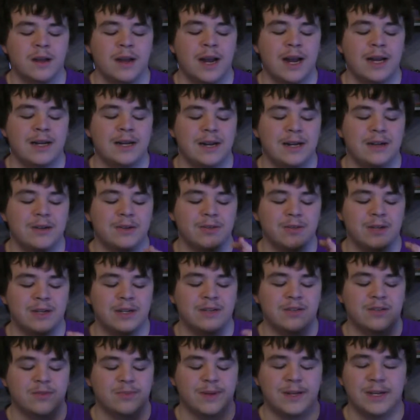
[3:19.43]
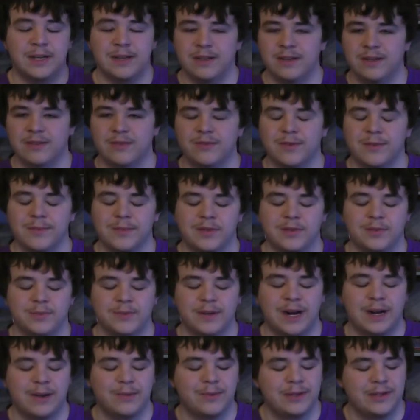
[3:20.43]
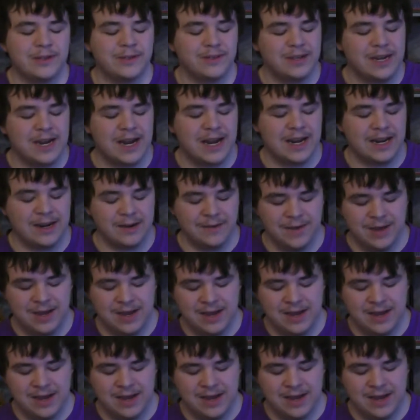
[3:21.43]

and I don't like spinning these rumors, but I will say,